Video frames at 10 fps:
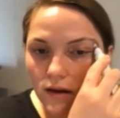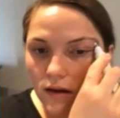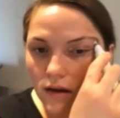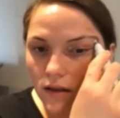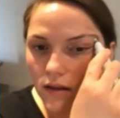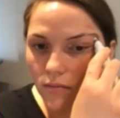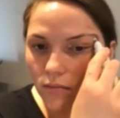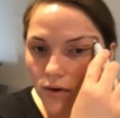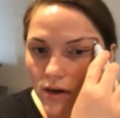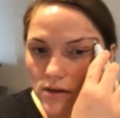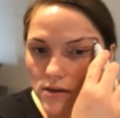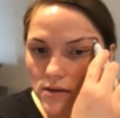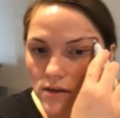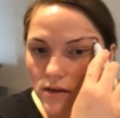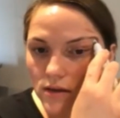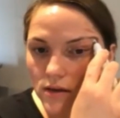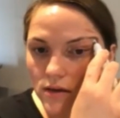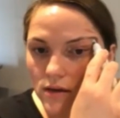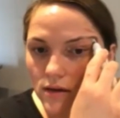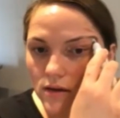And press,
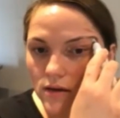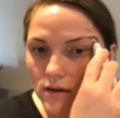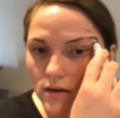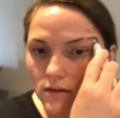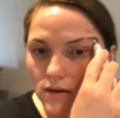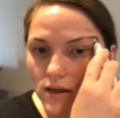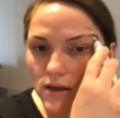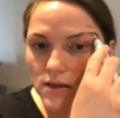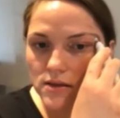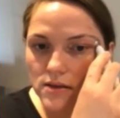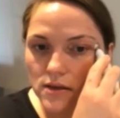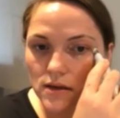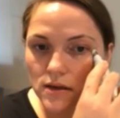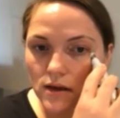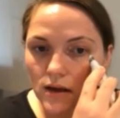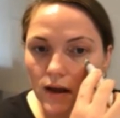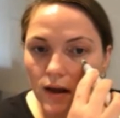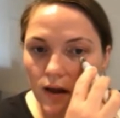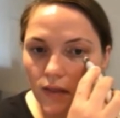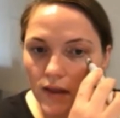release,
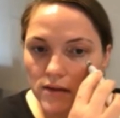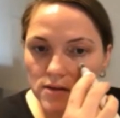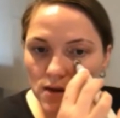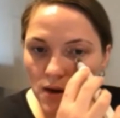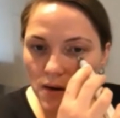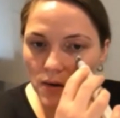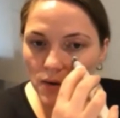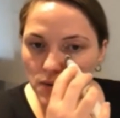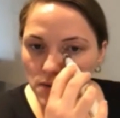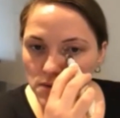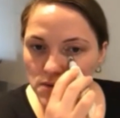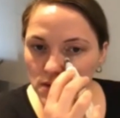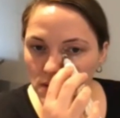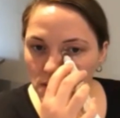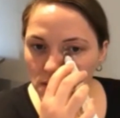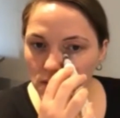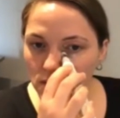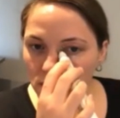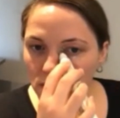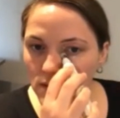and then circles,
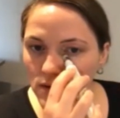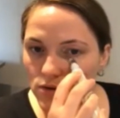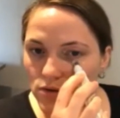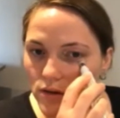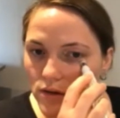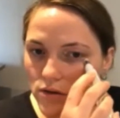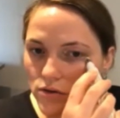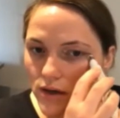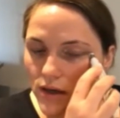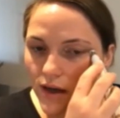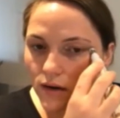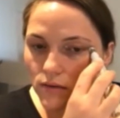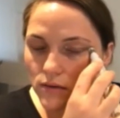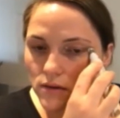and then drain out.